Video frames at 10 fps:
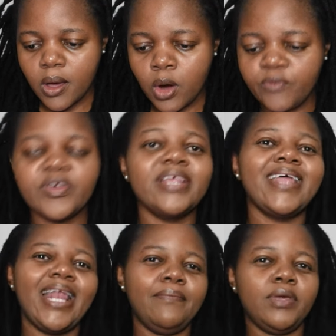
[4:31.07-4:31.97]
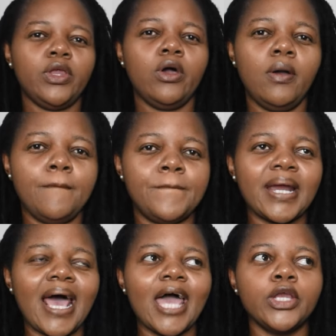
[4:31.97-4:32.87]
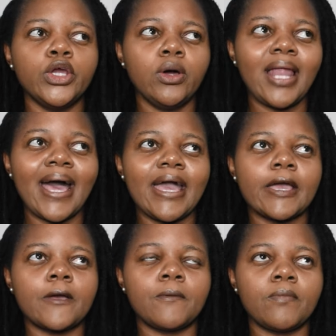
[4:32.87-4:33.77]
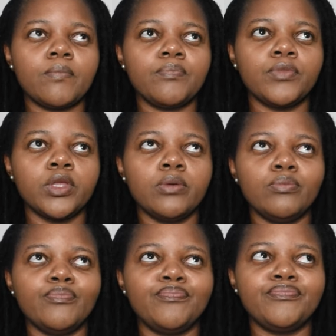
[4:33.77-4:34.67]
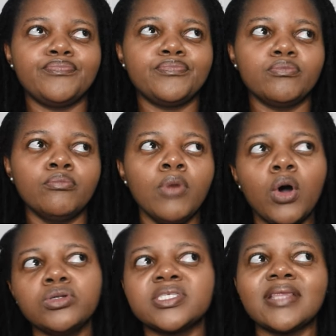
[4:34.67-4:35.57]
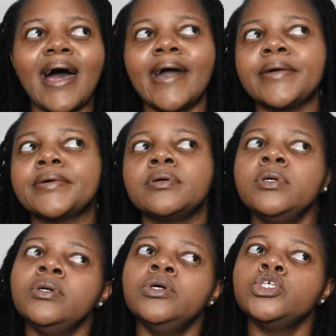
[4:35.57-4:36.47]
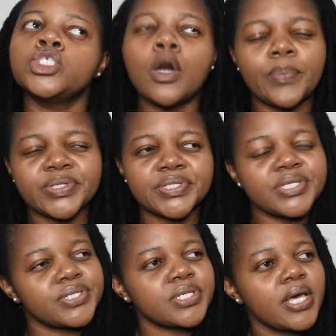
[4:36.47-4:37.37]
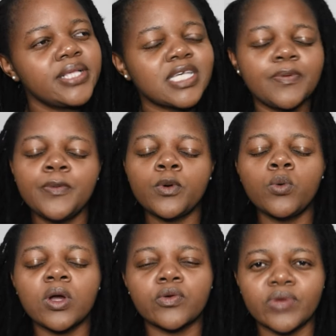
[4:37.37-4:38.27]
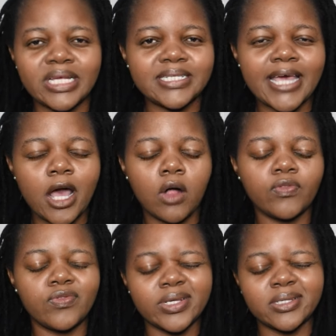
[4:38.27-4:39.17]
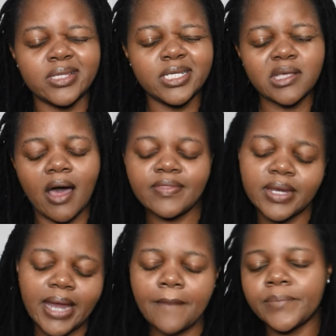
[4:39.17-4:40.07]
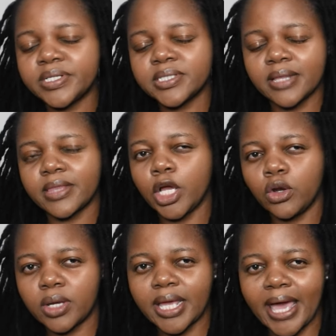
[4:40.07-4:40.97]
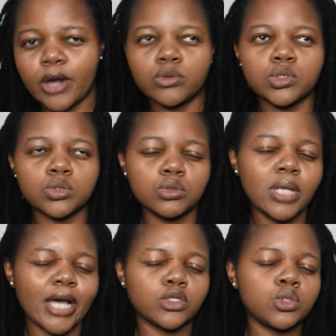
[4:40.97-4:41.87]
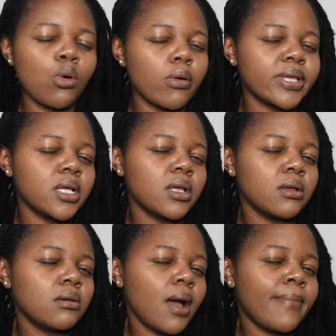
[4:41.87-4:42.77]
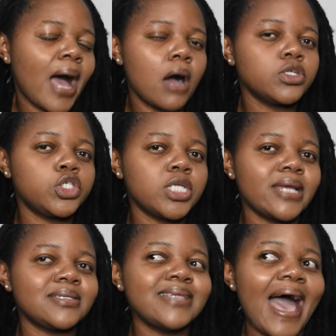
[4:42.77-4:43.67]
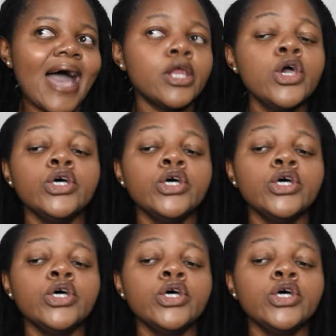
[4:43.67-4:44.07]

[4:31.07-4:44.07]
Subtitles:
Hopefully they let me know, but I know, like, most, like, shop assistants, like people who work retail, these aren't the numbers that they're looking at or, like, talking about. You understand?